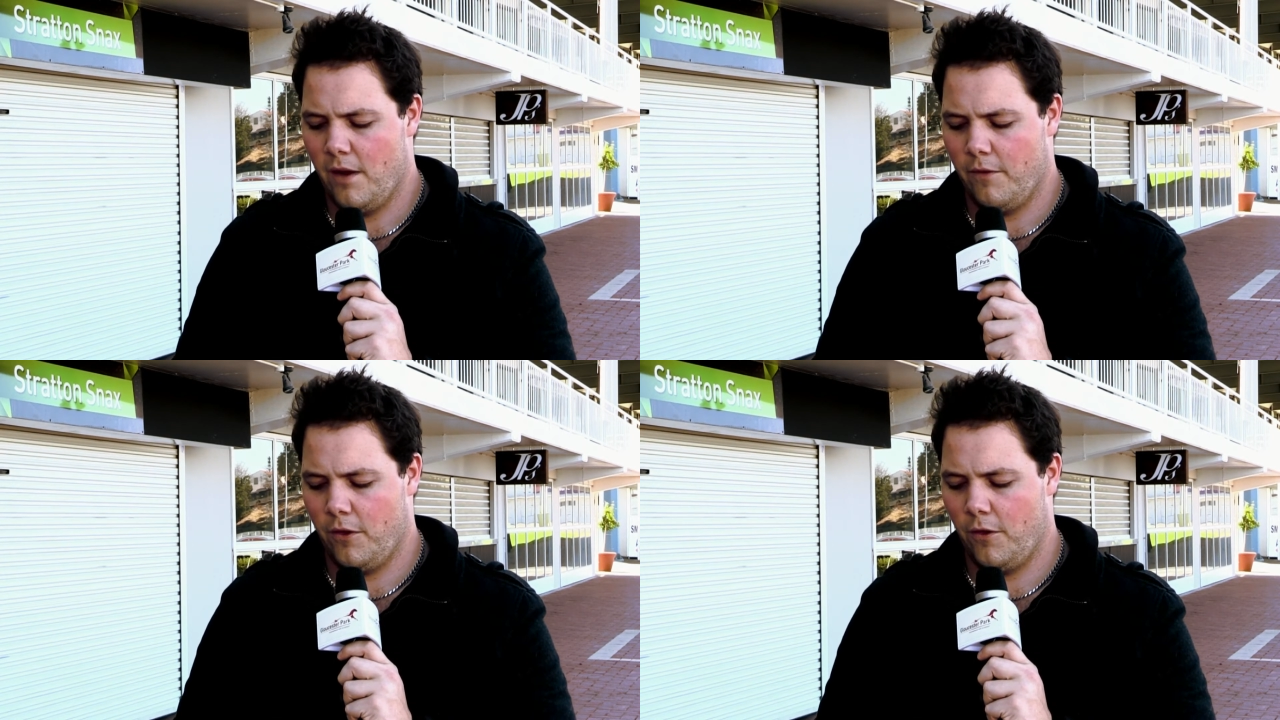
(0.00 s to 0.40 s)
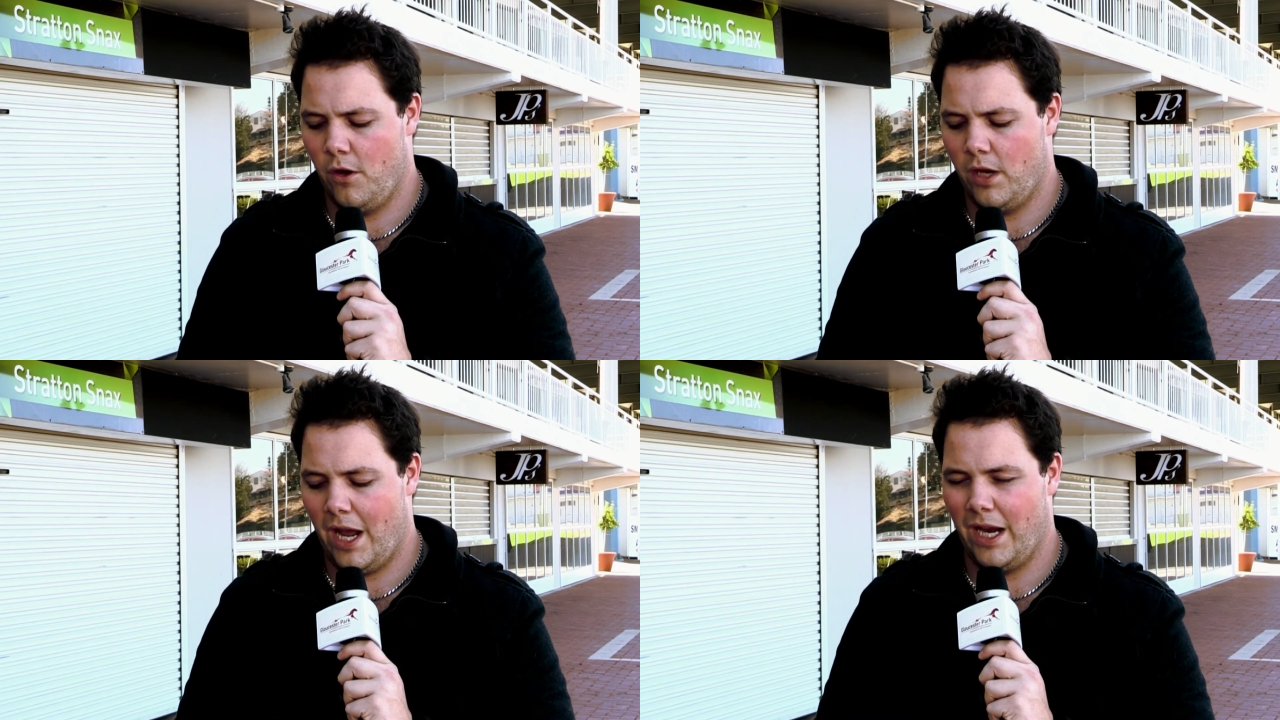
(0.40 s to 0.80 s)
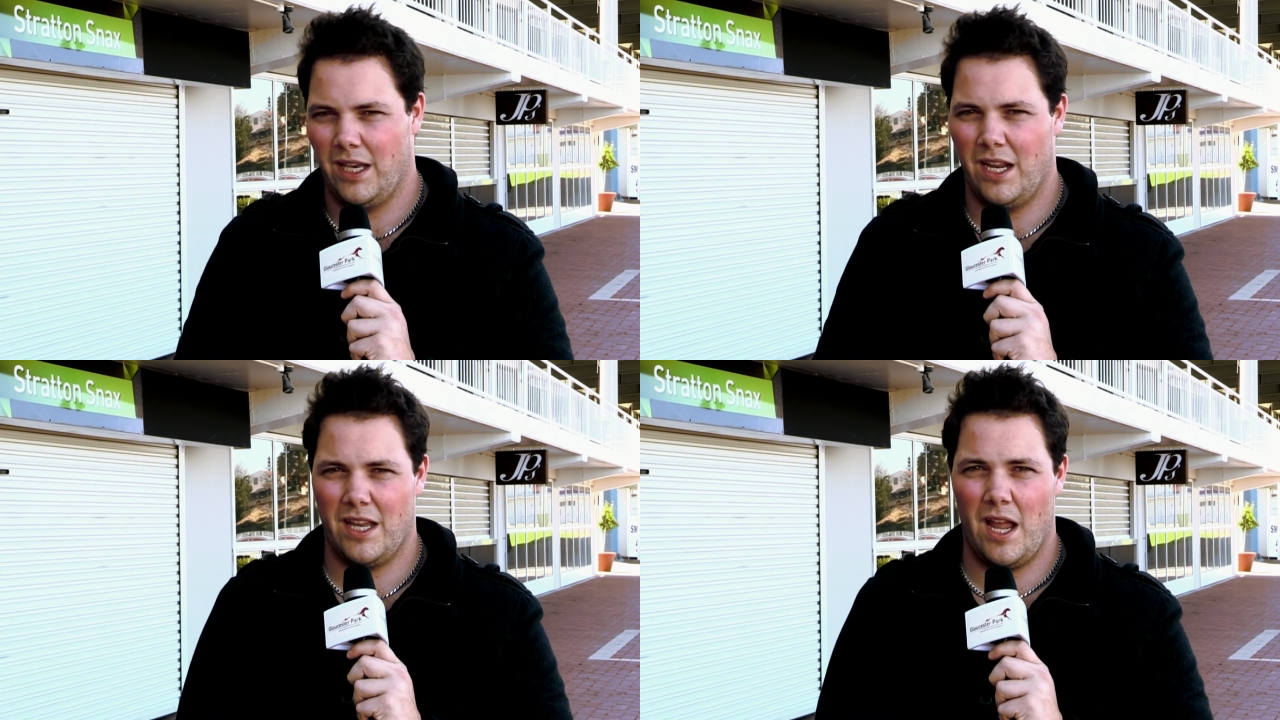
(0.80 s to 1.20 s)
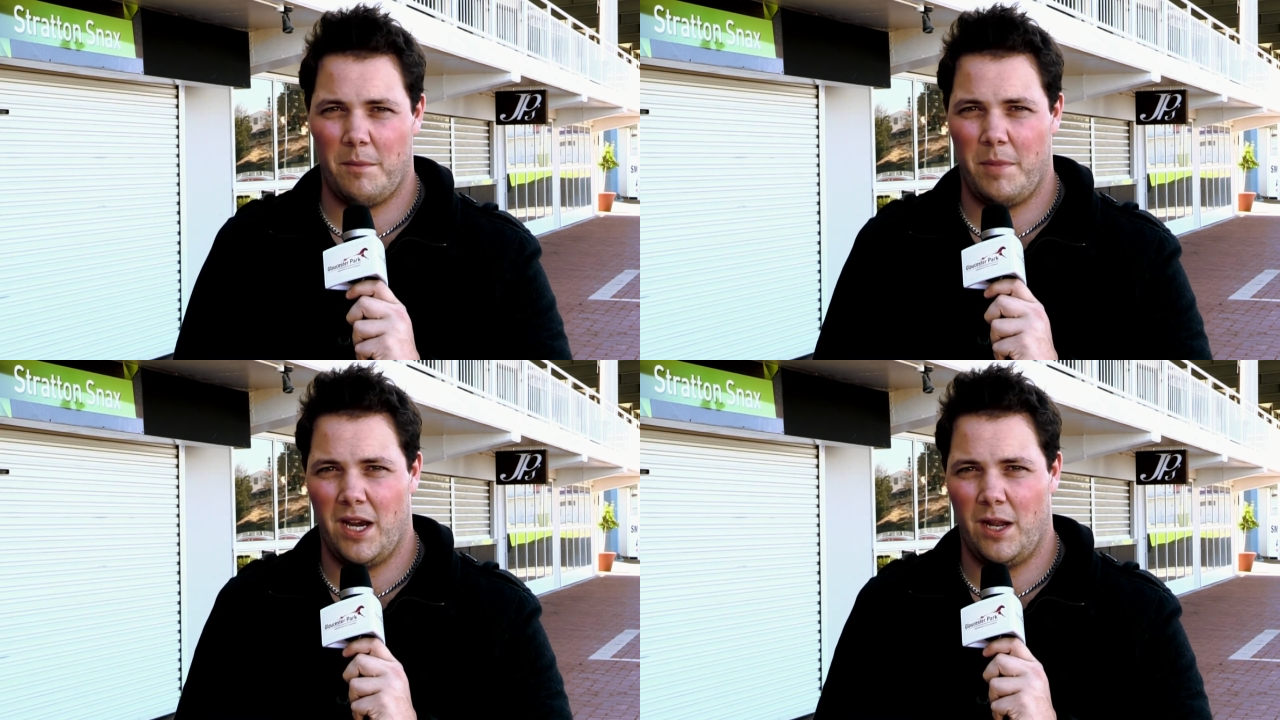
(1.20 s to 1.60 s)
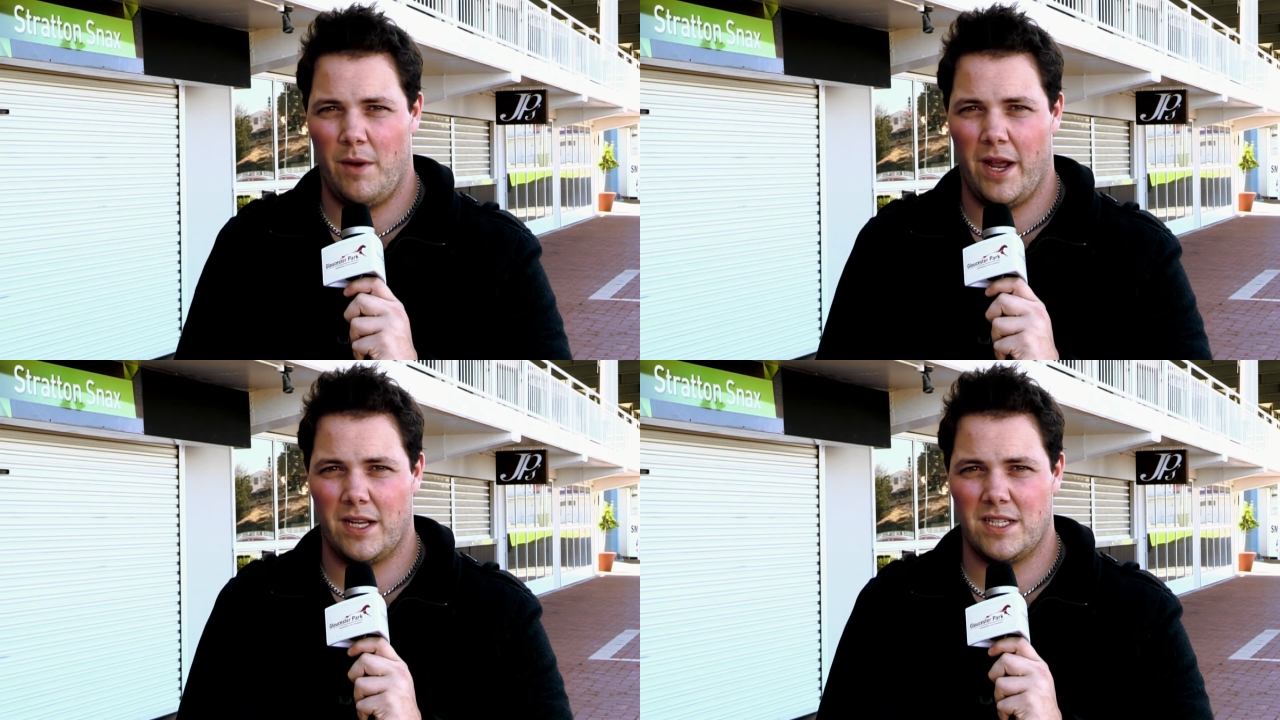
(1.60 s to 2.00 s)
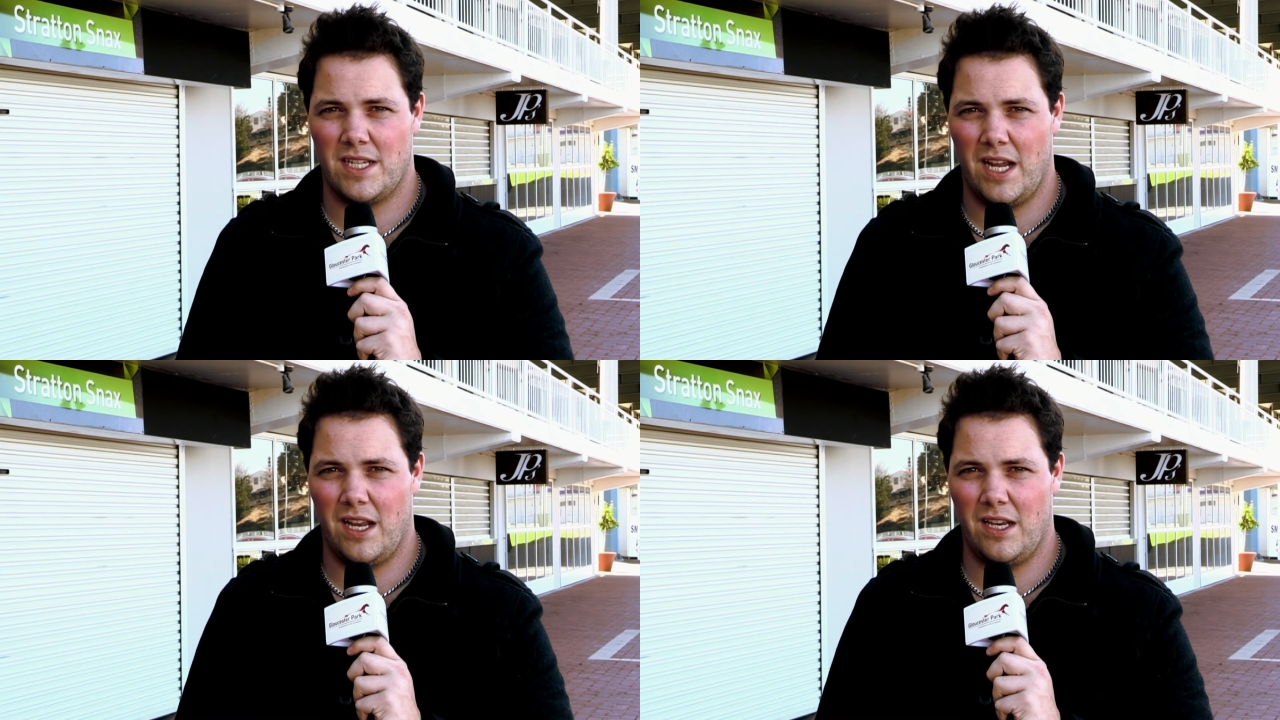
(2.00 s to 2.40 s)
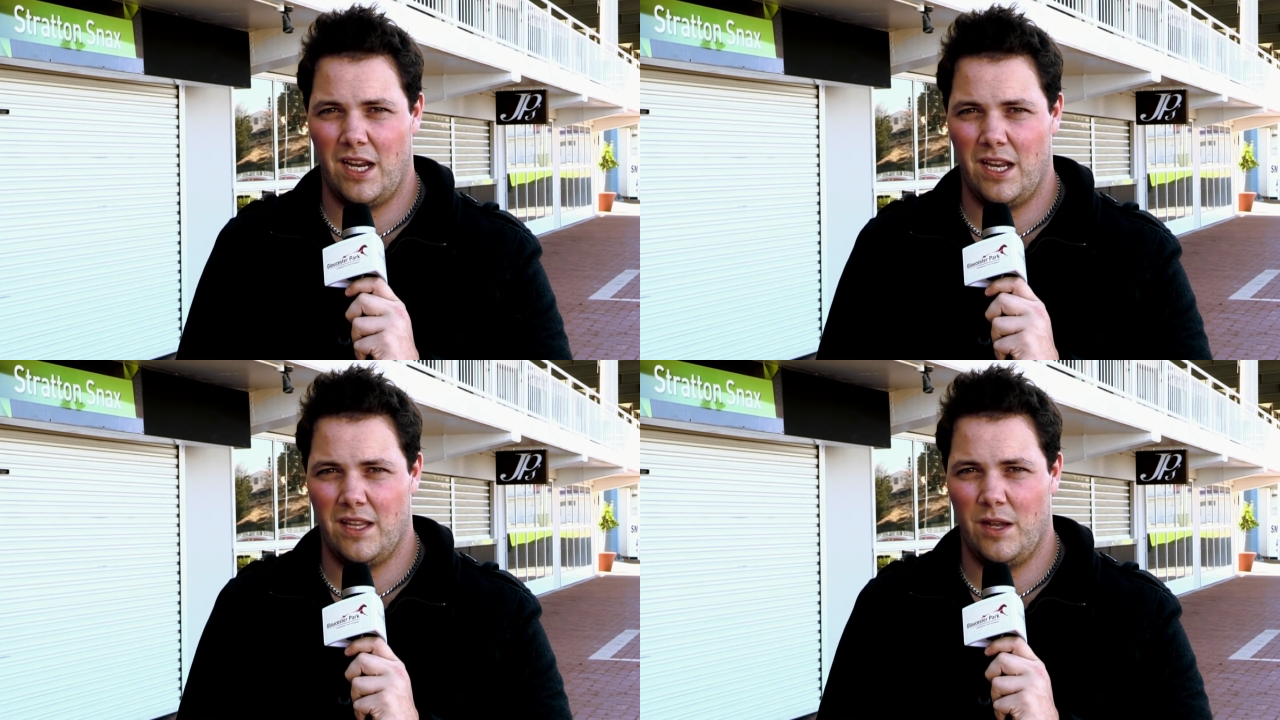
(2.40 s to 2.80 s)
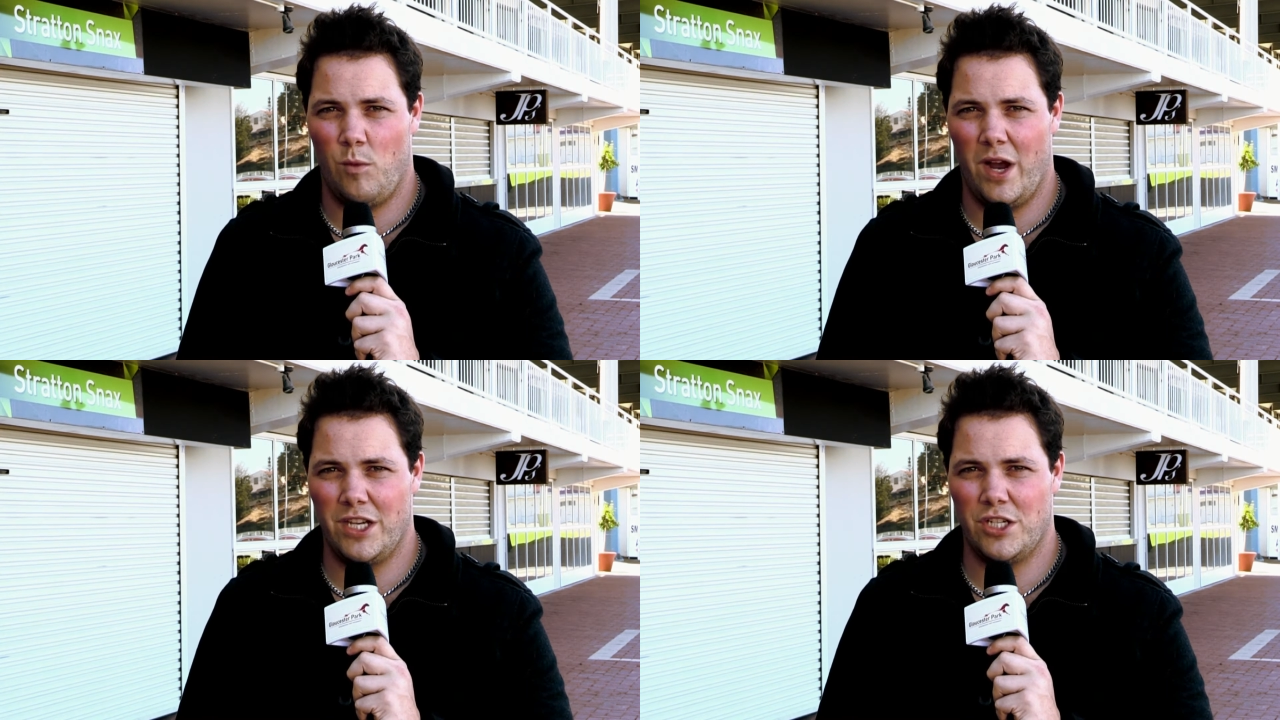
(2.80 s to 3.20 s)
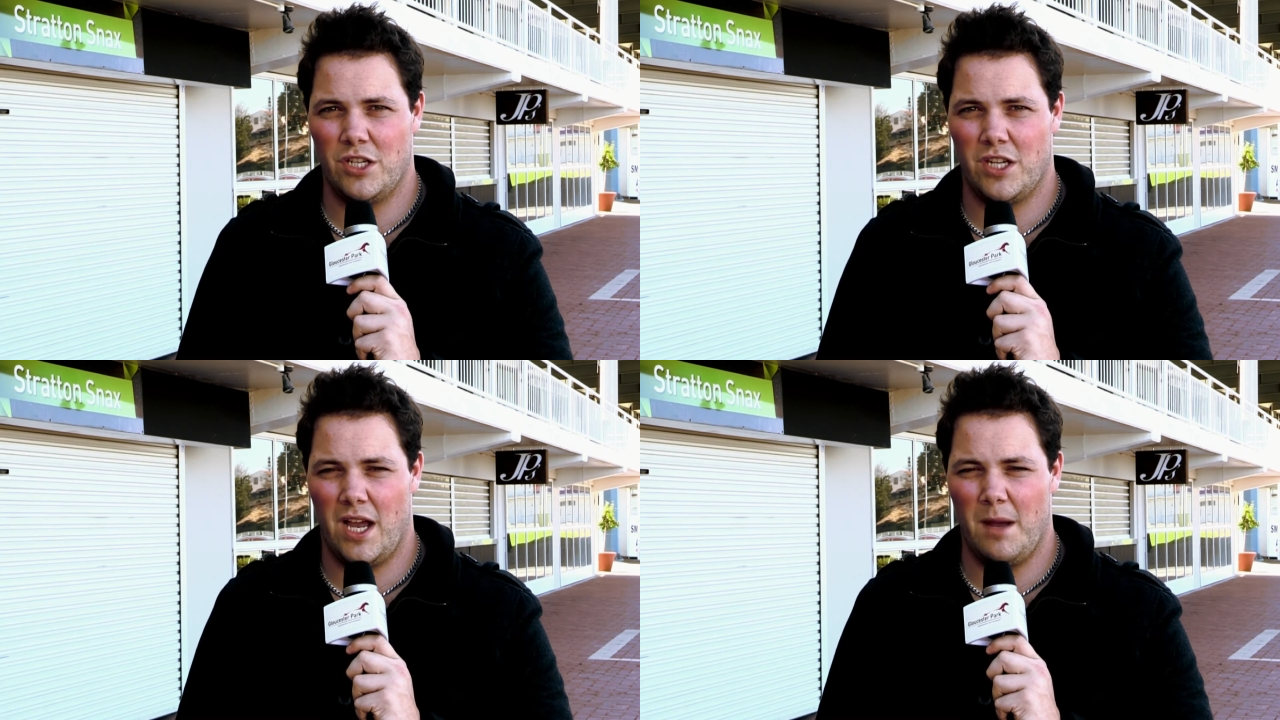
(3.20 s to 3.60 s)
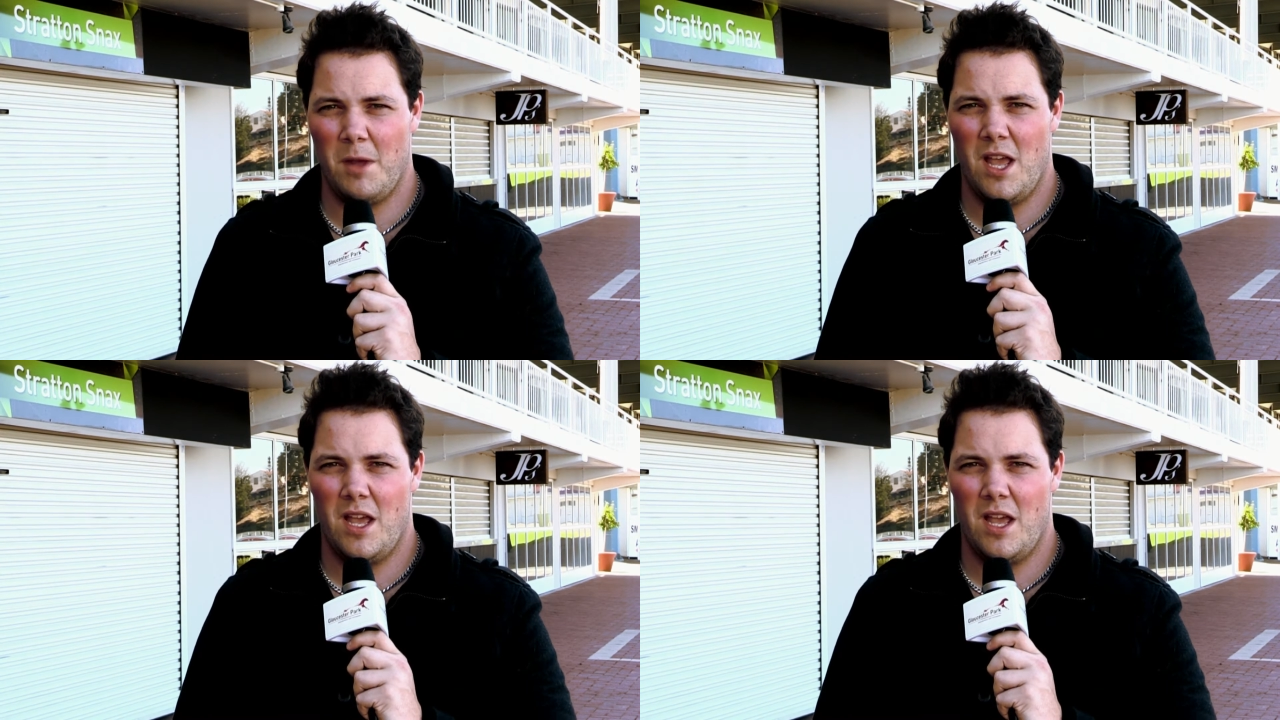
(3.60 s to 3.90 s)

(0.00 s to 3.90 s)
For third, 8, Knick Knack Paddywhack. Second in the Wagen Cup,